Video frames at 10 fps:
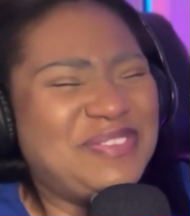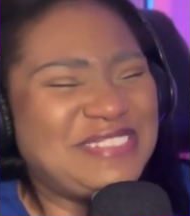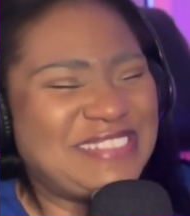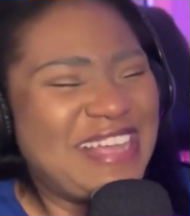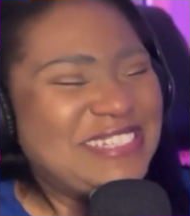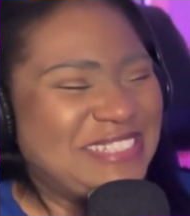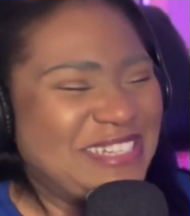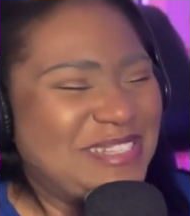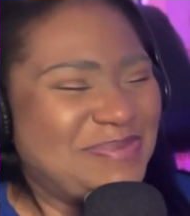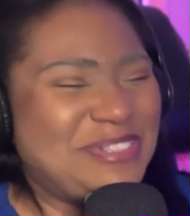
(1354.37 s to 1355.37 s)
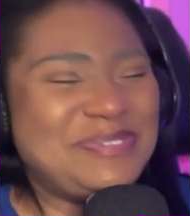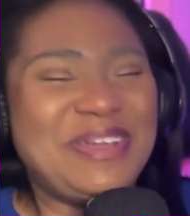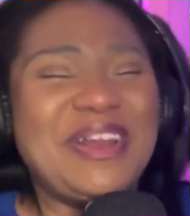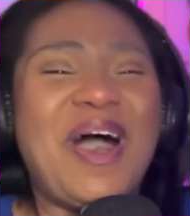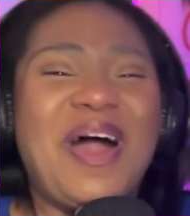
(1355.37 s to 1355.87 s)
conversations
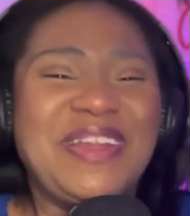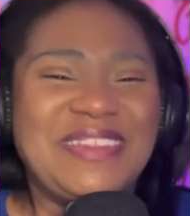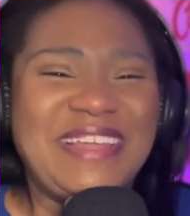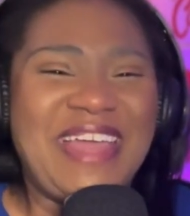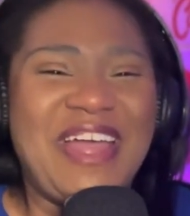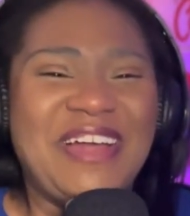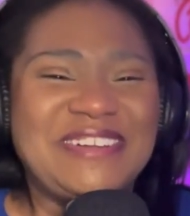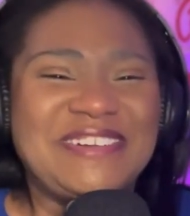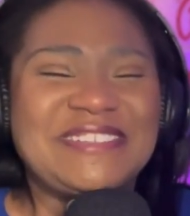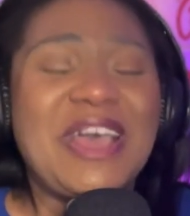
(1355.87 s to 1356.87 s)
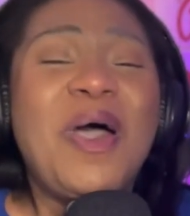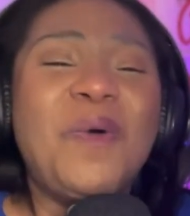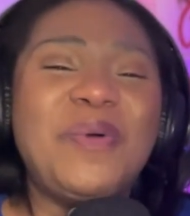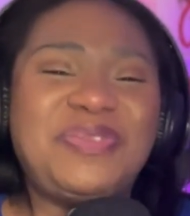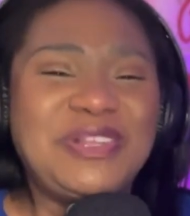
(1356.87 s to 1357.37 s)
between all of the characters
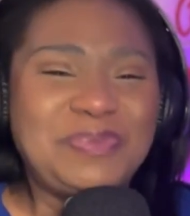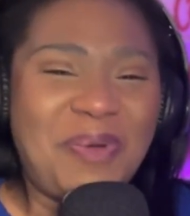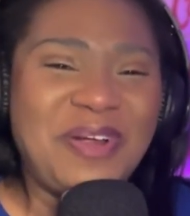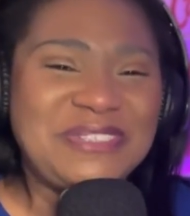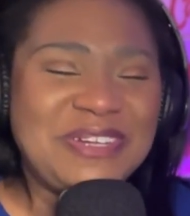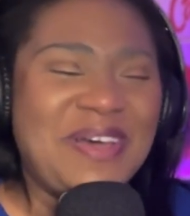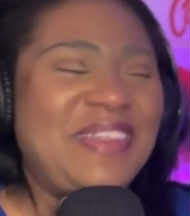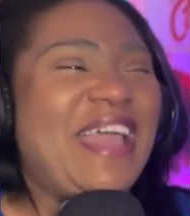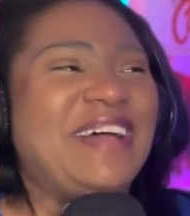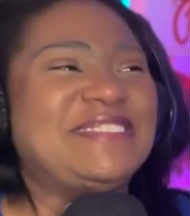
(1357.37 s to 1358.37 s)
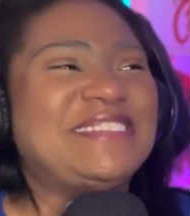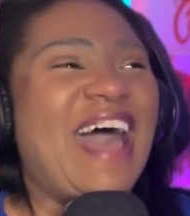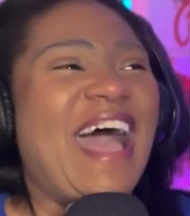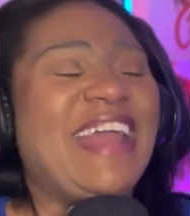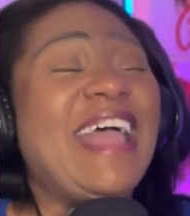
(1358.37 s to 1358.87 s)
with this person on the
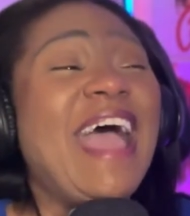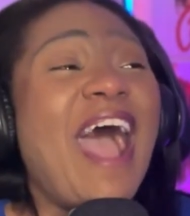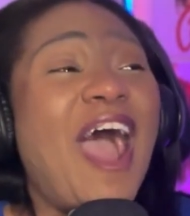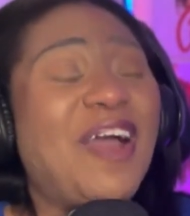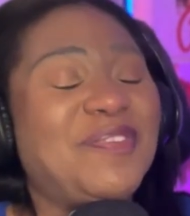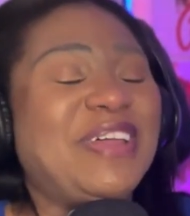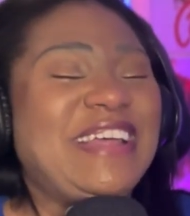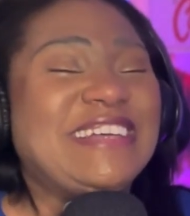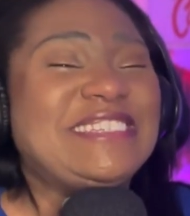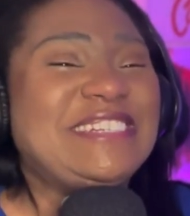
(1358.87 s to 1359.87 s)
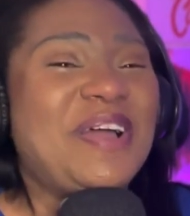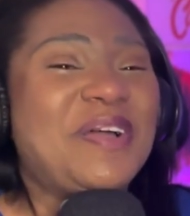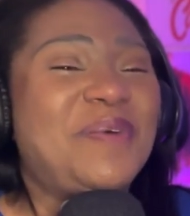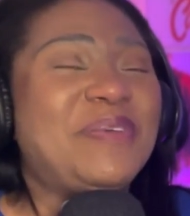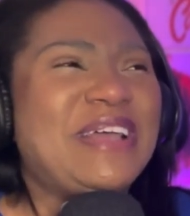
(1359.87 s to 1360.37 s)
outside are really
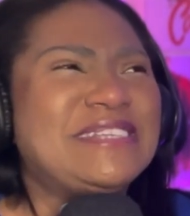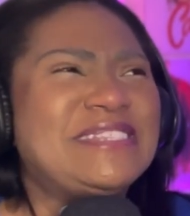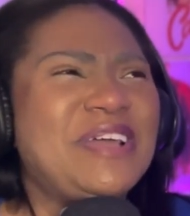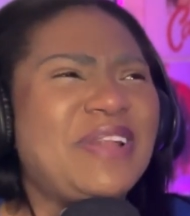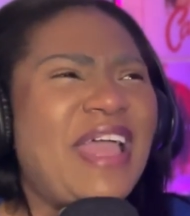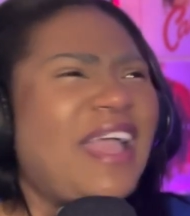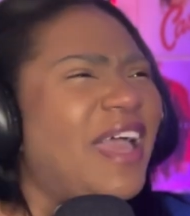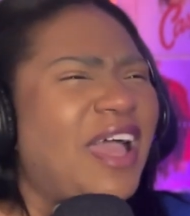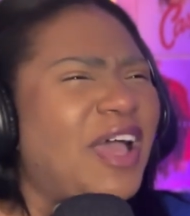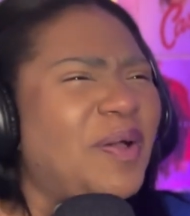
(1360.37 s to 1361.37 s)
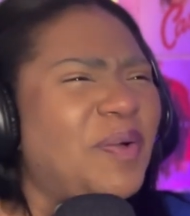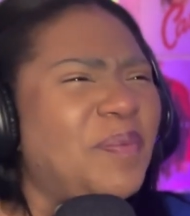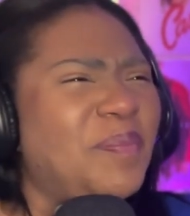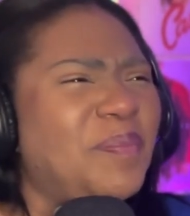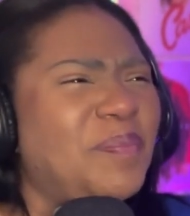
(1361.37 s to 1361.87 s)
hysterical because they're like,
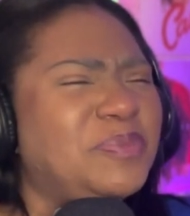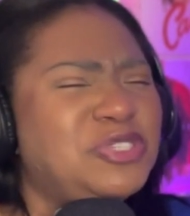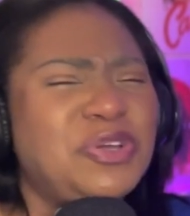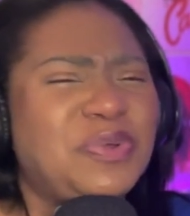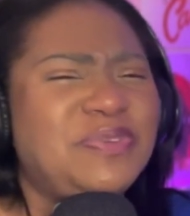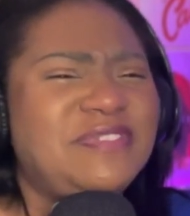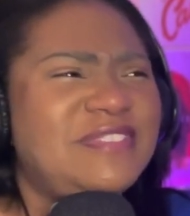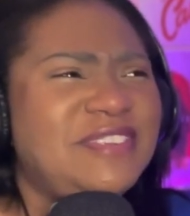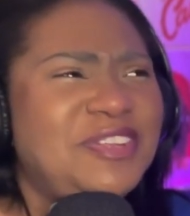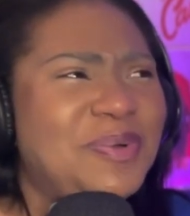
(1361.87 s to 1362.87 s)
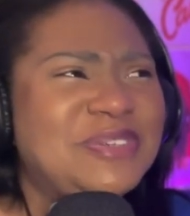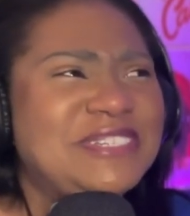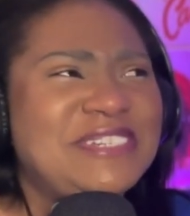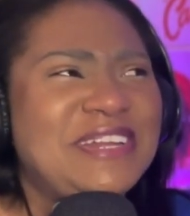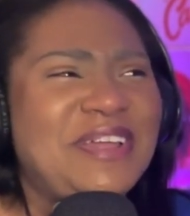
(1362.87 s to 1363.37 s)
dude, you were
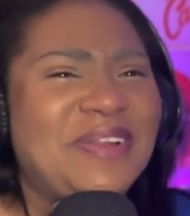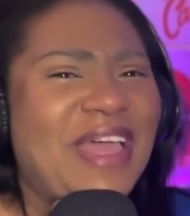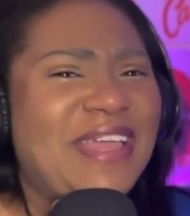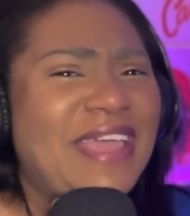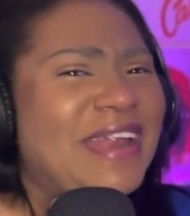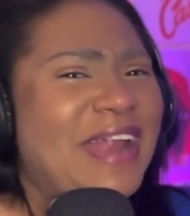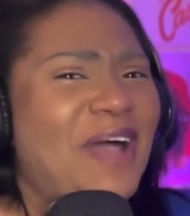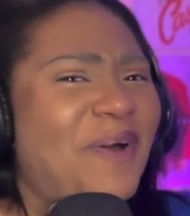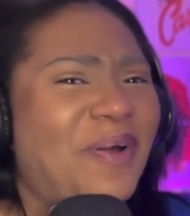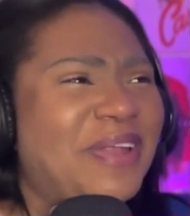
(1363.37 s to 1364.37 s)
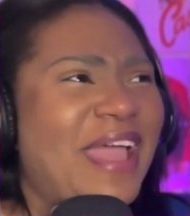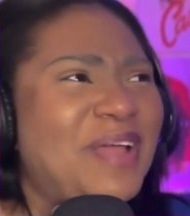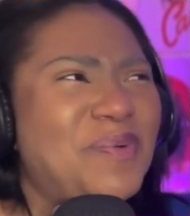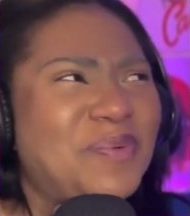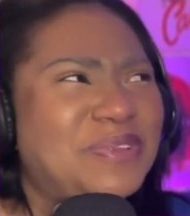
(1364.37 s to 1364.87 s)
just in here like in and out all
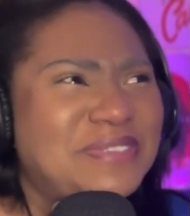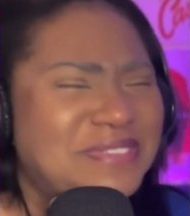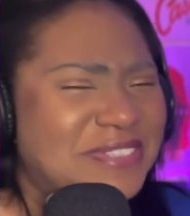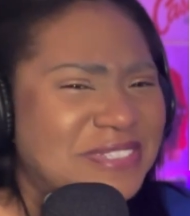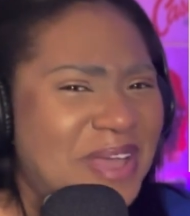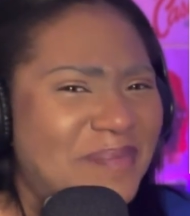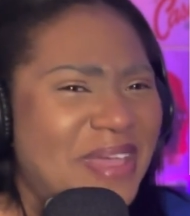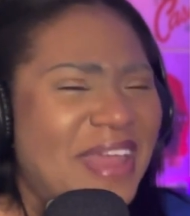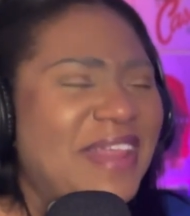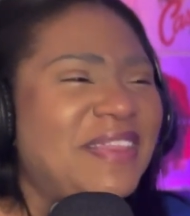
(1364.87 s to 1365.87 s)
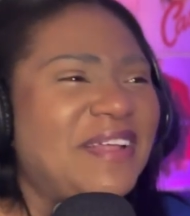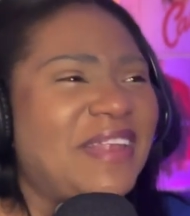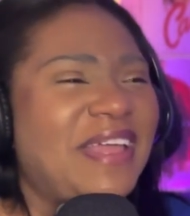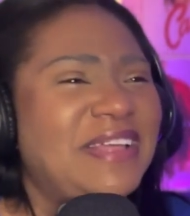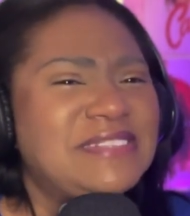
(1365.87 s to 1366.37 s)
night. Just come in.
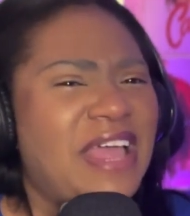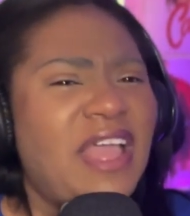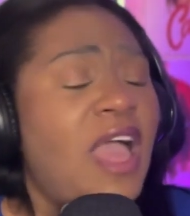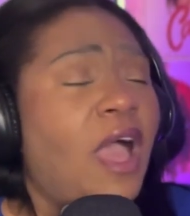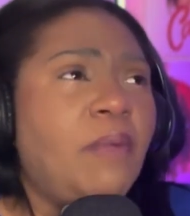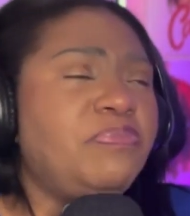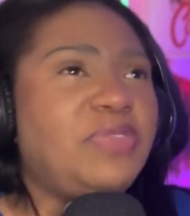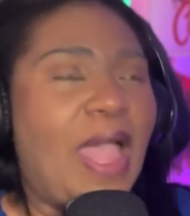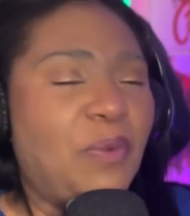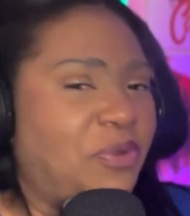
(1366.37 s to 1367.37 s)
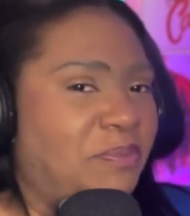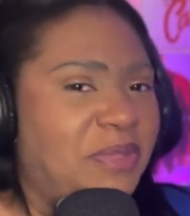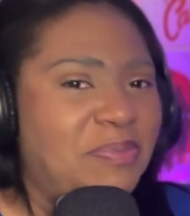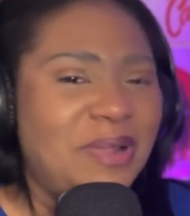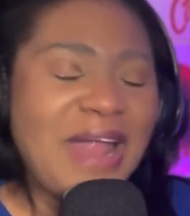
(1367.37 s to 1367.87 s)
And he's like, that wouldn't
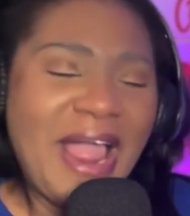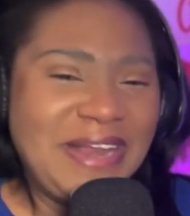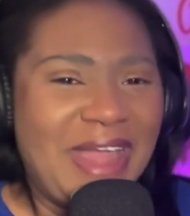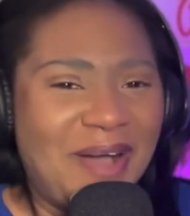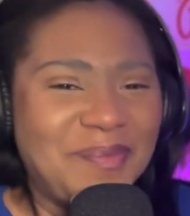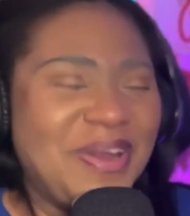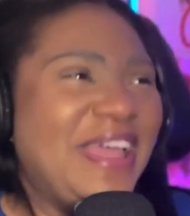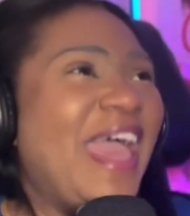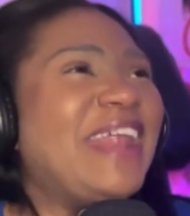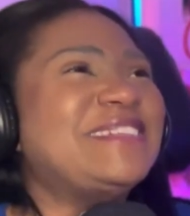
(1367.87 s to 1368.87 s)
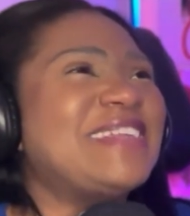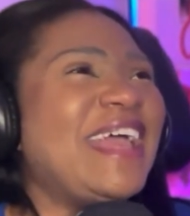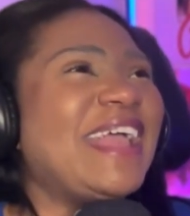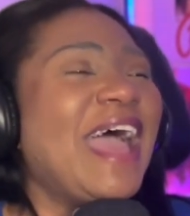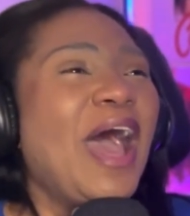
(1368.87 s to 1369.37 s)
be polite now, would it? And it's
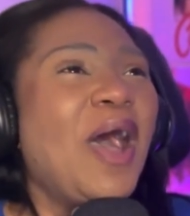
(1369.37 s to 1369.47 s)
like,